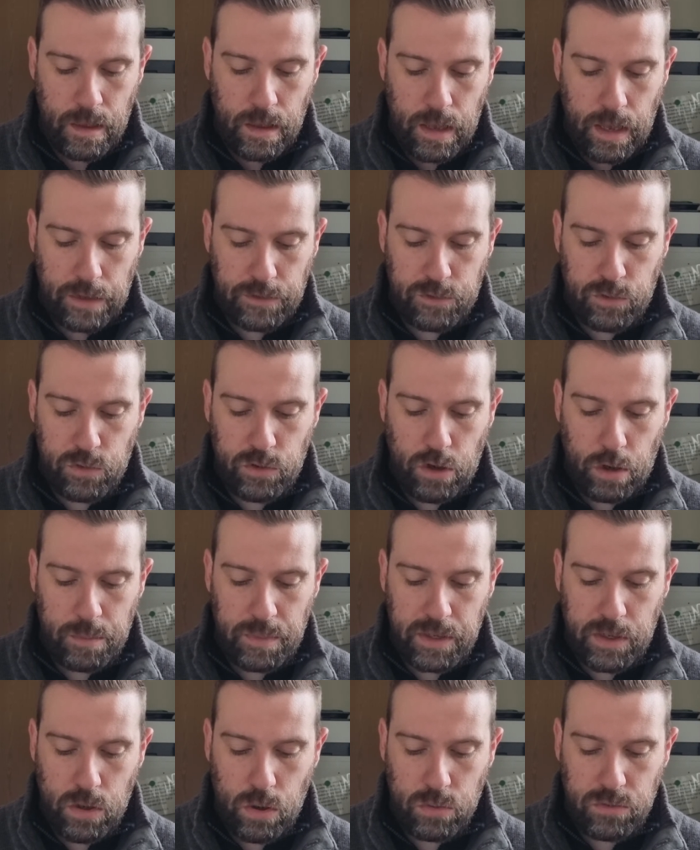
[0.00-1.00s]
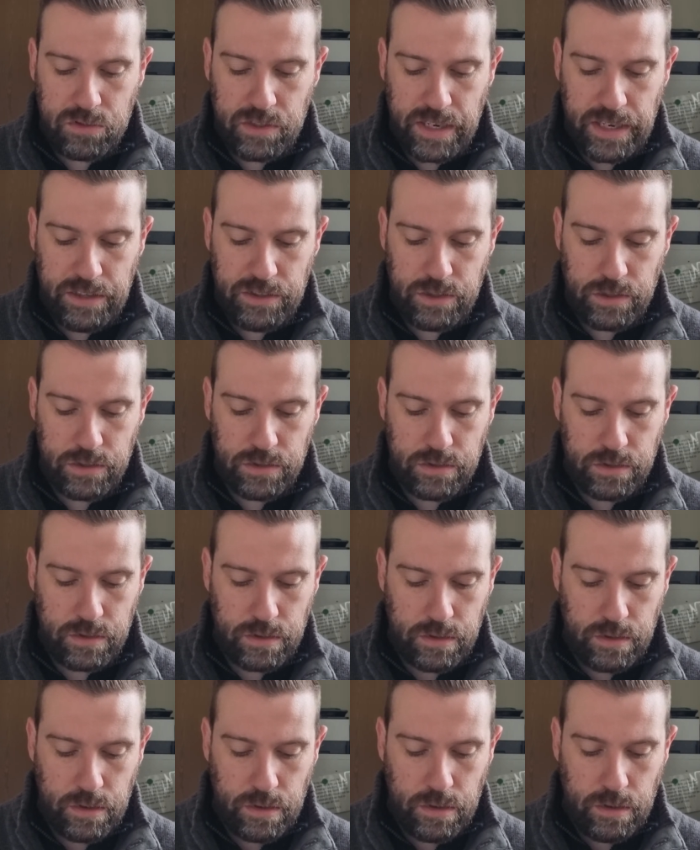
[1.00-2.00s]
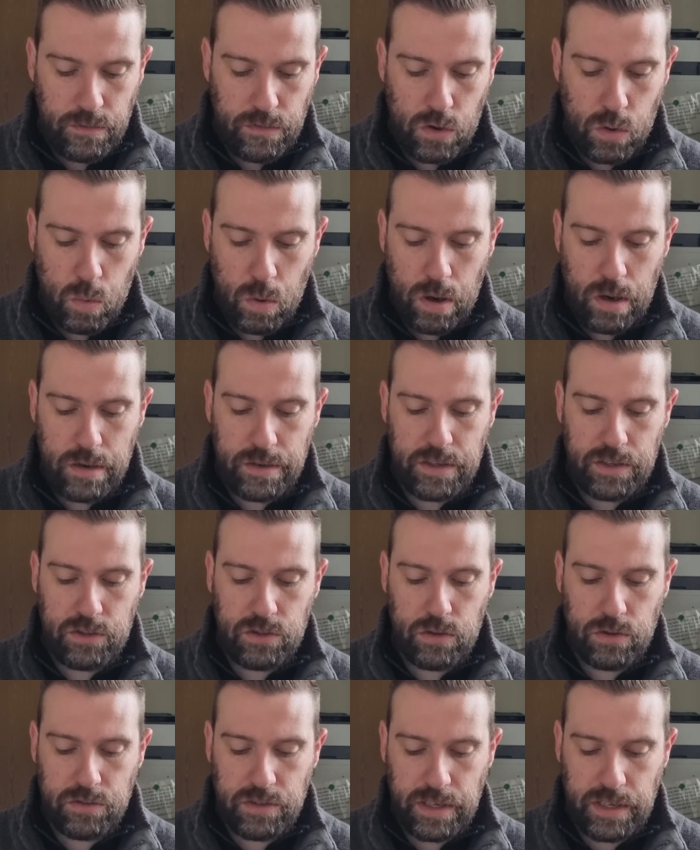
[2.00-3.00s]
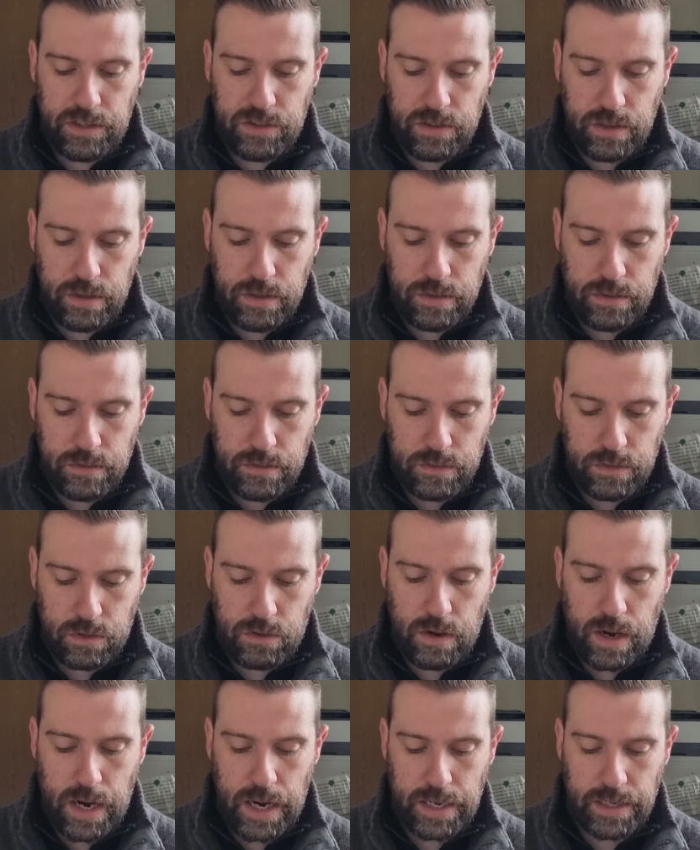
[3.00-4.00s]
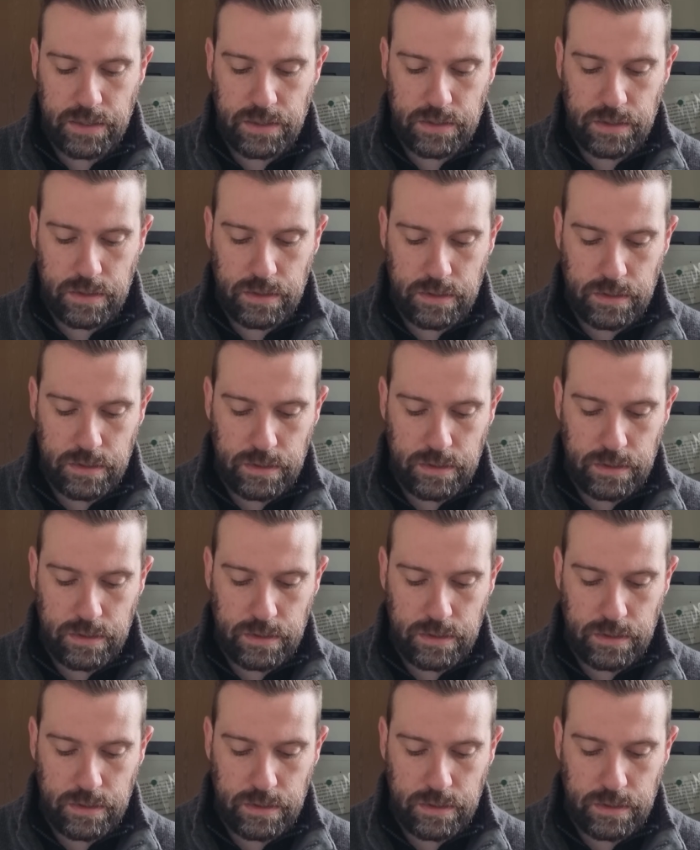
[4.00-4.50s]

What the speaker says: And do not be called teachers, for one is your teacher, the Christ.